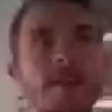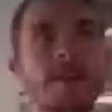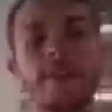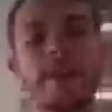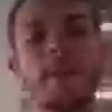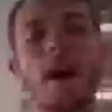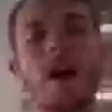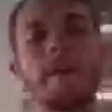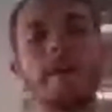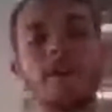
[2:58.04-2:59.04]
Do you keep
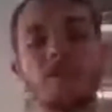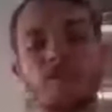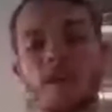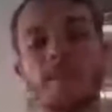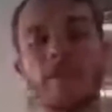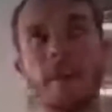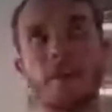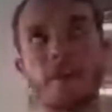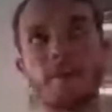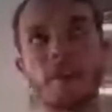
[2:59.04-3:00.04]
them up and drop
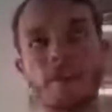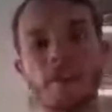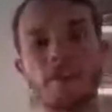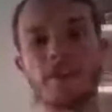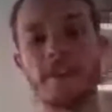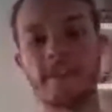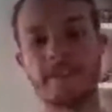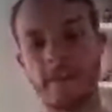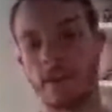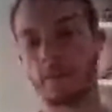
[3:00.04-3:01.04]
the other MLS
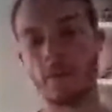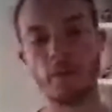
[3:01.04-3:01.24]
Suicides down?